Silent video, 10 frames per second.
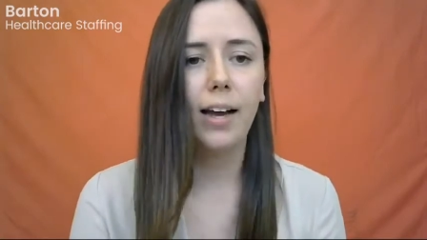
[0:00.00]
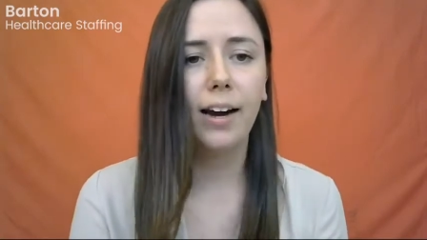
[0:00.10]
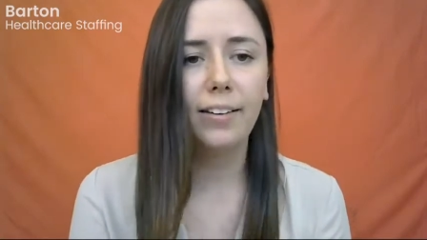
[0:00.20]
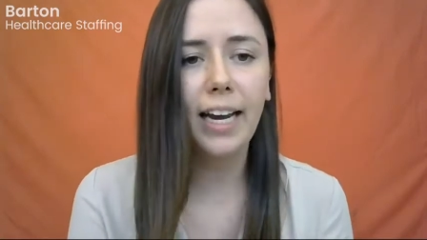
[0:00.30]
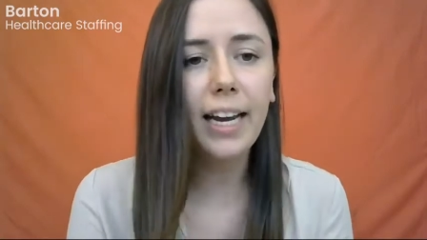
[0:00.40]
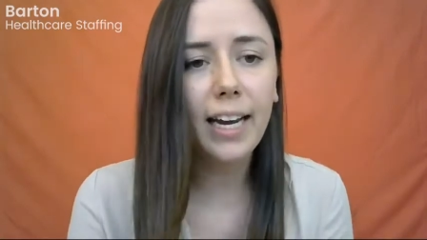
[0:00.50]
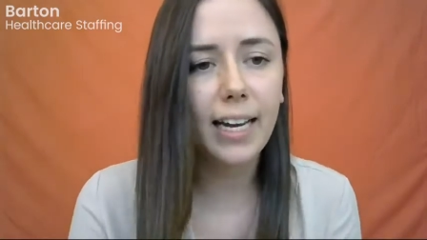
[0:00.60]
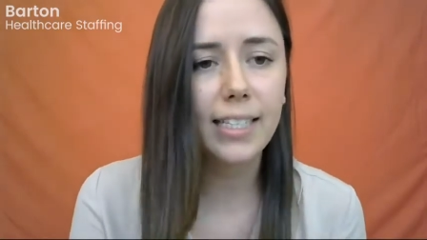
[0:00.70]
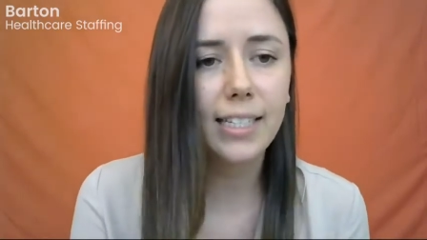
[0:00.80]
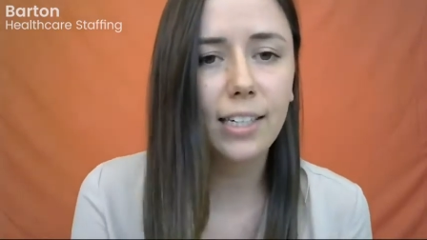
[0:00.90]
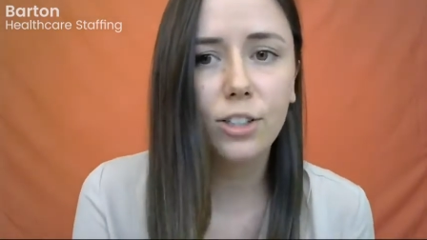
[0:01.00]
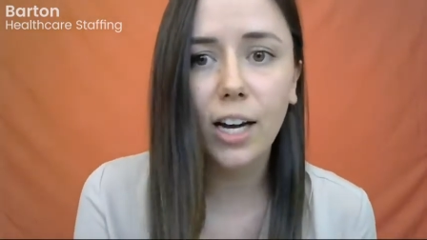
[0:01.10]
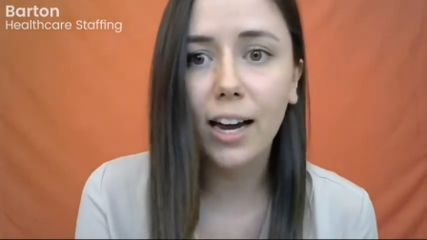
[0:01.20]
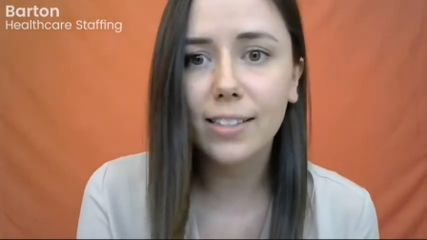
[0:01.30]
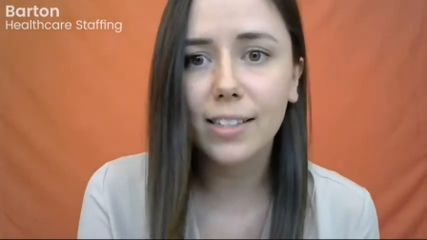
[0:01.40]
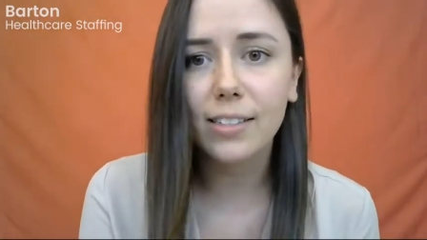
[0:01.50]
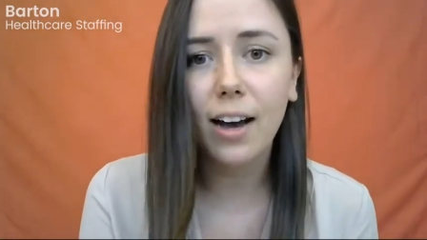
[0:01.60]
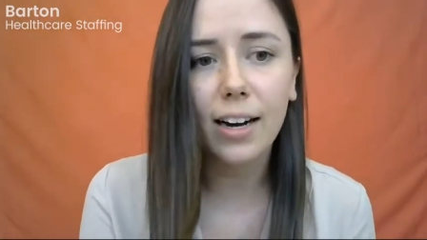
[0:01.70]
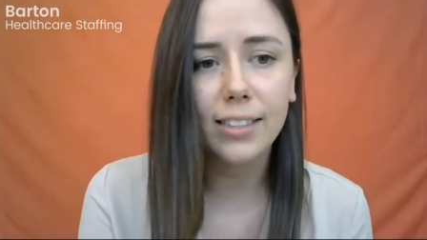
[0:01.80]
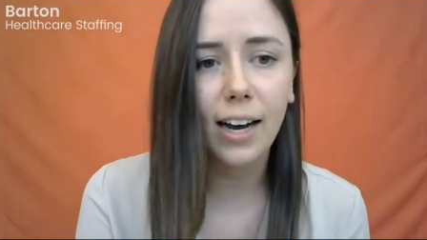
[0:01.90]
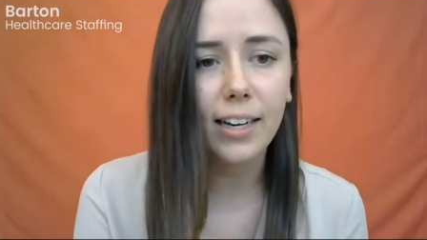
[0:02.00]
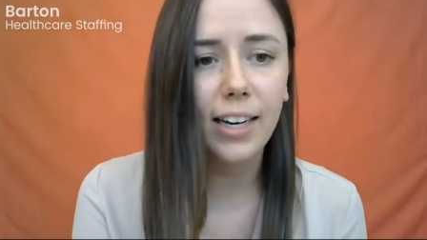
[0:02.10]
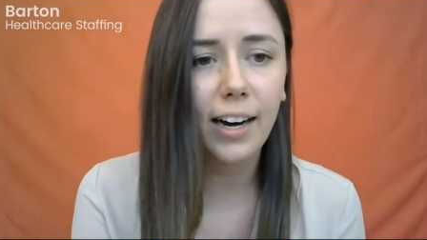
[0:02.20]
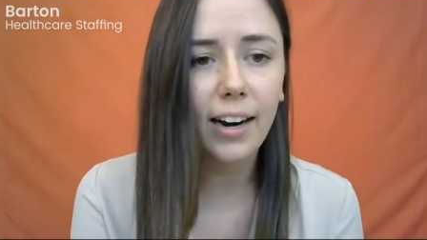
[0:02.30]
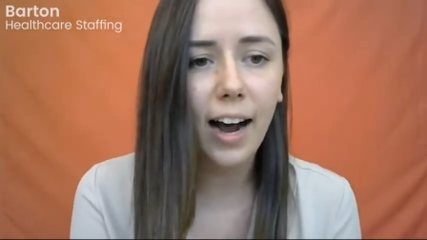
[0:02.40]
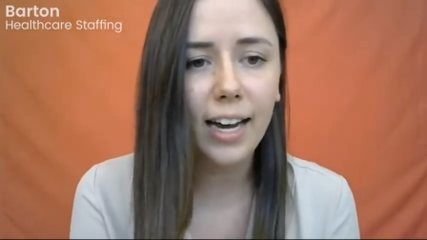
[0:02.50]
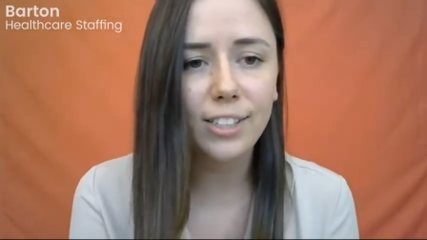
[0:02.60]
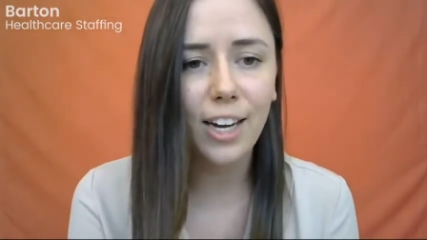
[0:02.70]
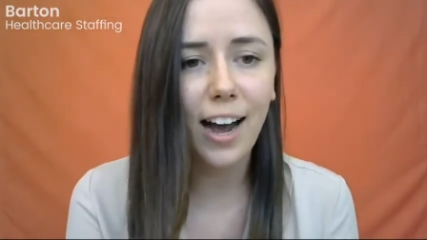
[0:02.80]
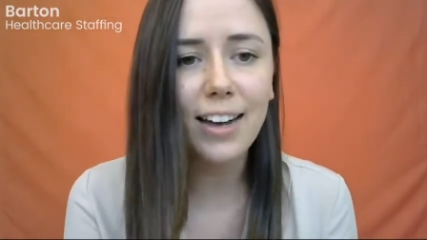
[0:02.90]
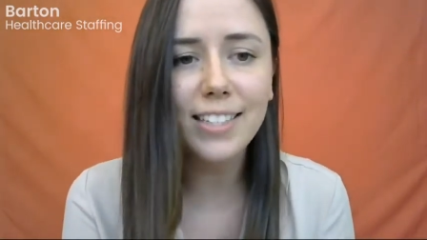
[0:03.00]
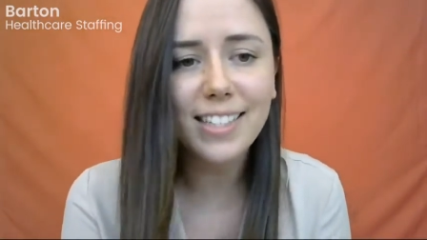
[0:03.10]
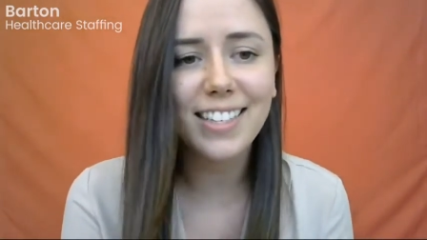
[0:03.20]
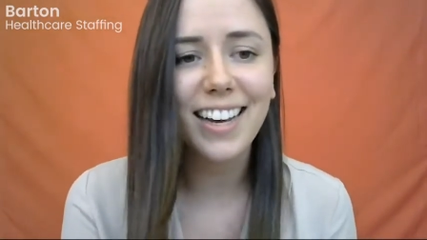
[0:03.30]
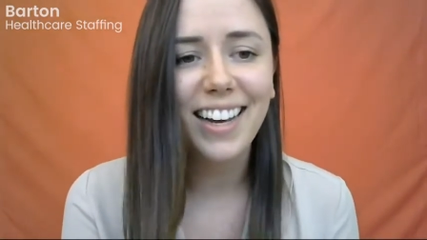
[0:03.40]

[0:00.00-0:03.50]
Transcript: All right, and I see Jess is logged on here. Hi, Jess.